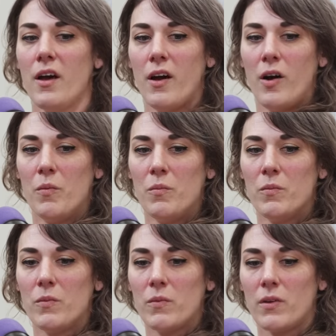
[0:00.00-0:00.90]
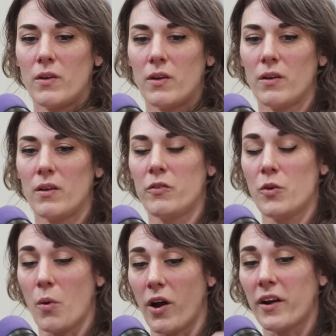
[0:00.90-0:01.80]
if
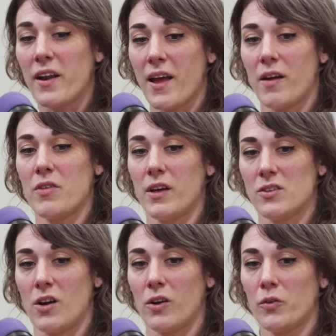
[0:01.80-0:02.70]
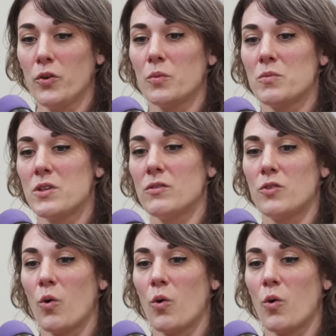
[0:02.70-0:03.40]
you are going to have that dog groomed,